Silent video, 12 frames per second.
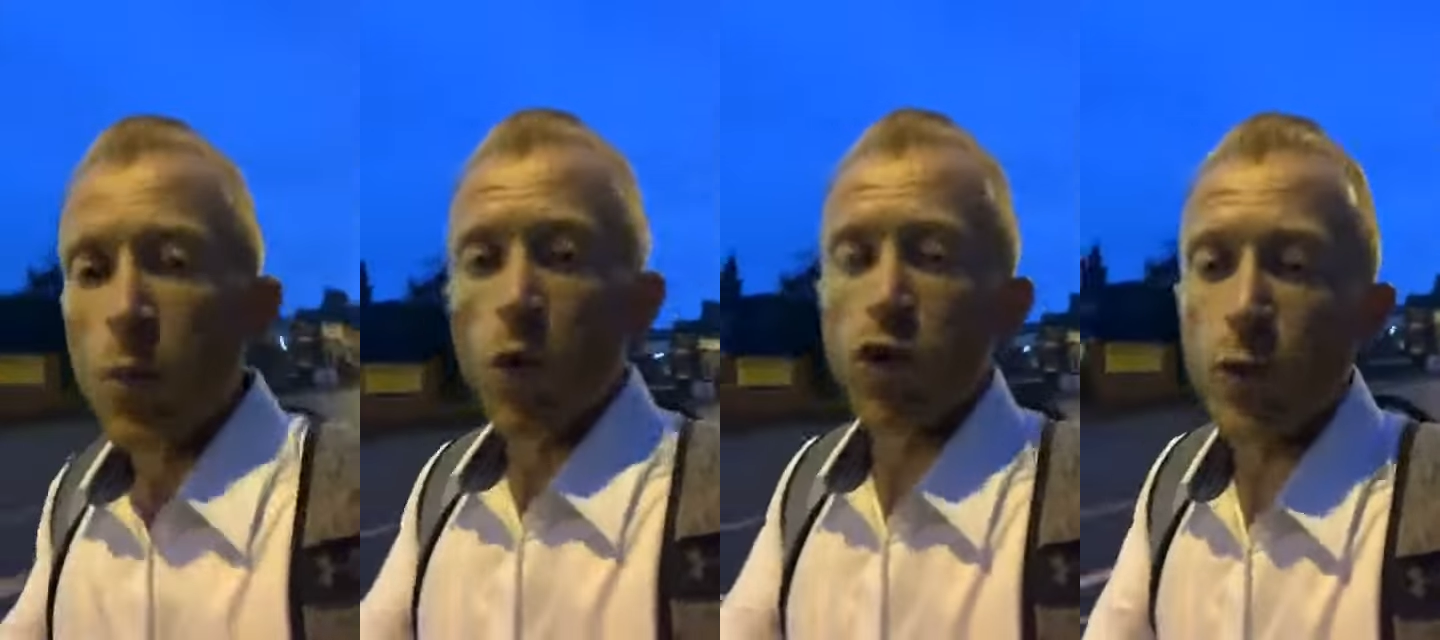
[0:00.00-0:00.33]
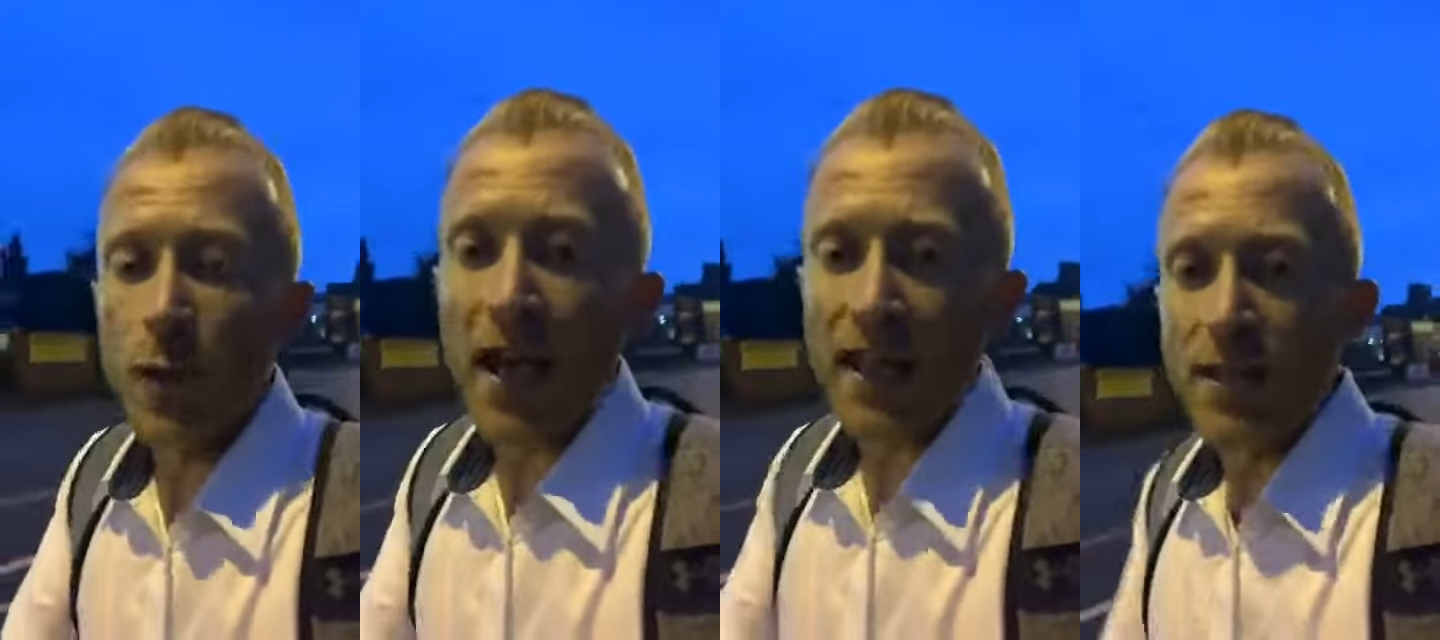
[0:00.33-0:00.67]
What do
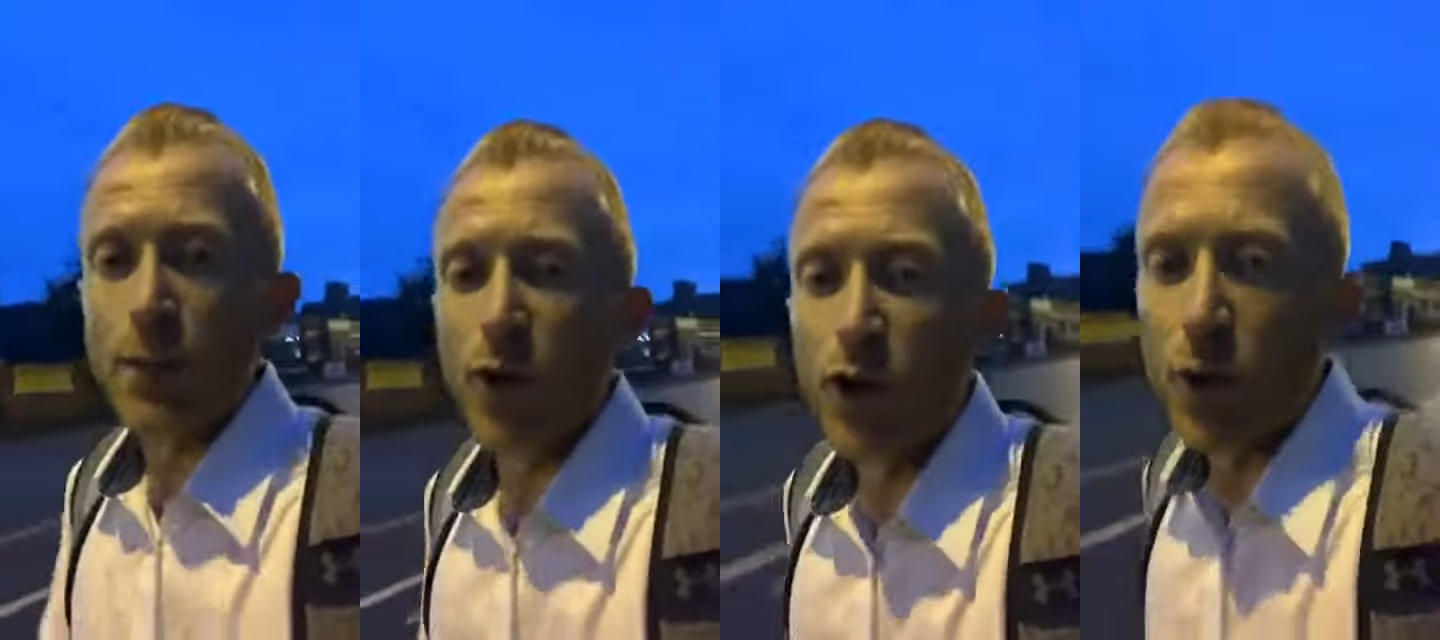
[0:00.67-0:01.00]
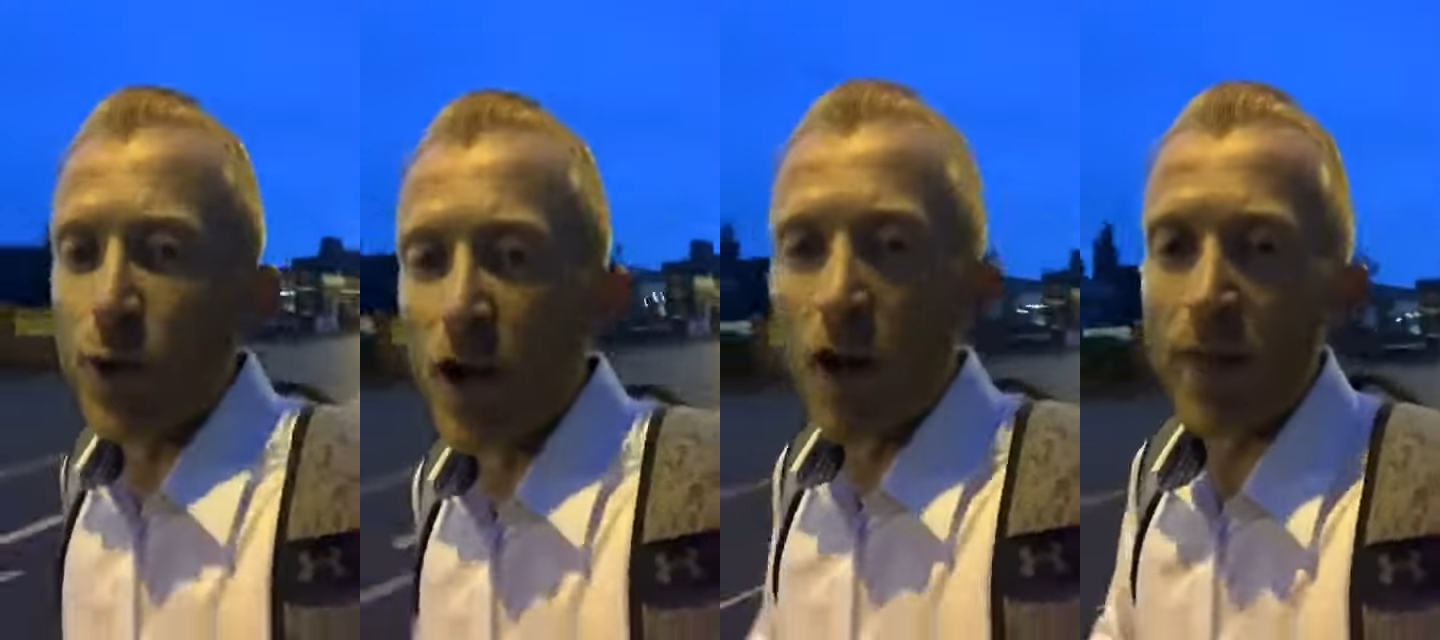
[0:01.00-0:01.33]
we actually want to
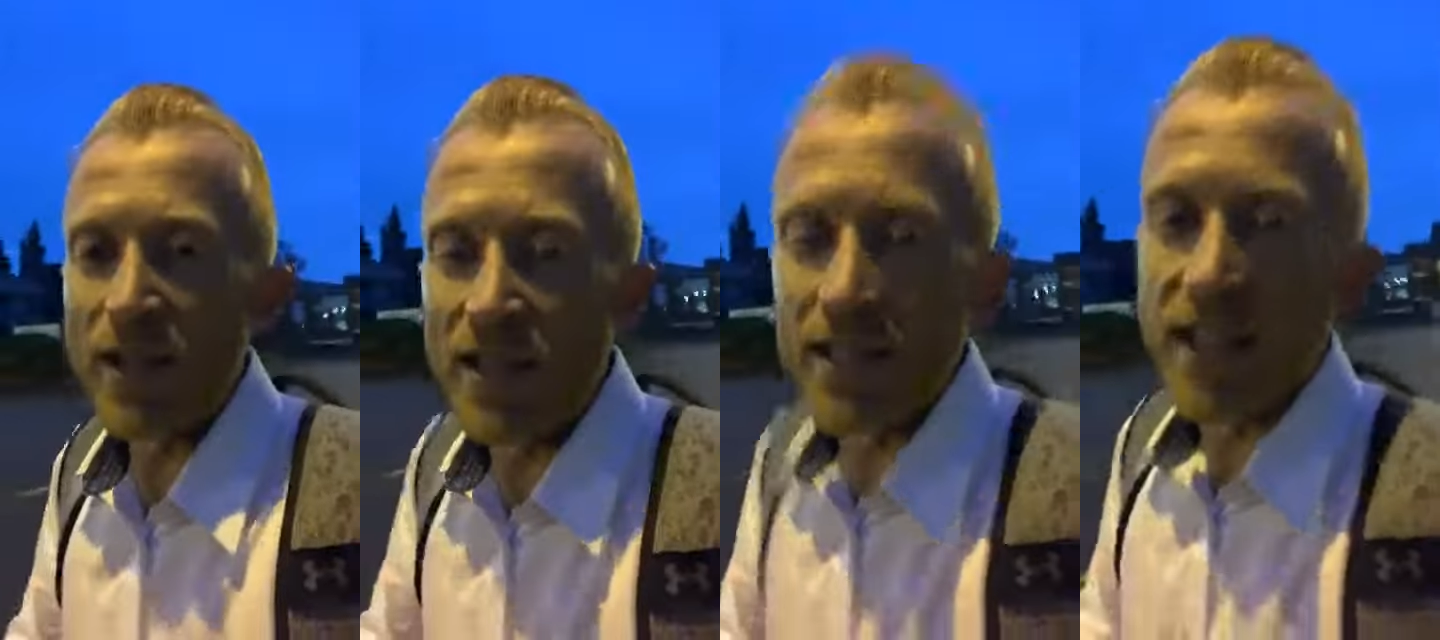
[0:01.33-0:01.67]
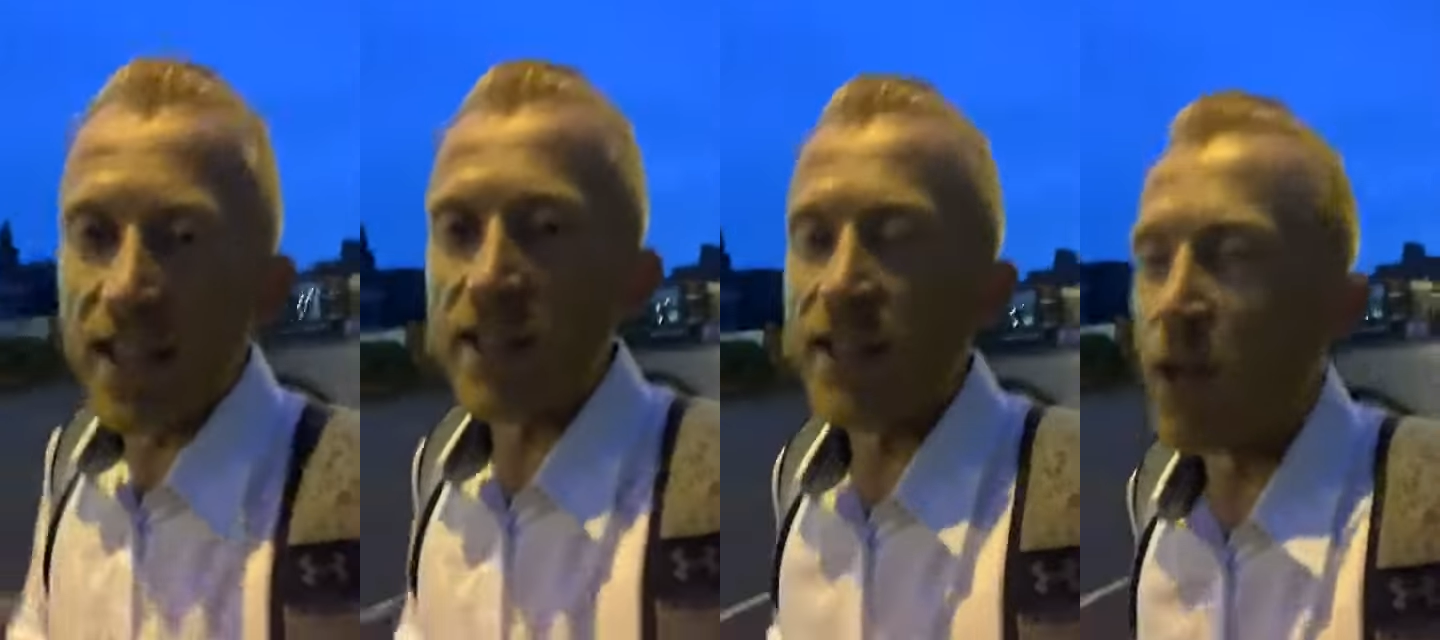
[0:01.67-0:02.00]
do in our businesses?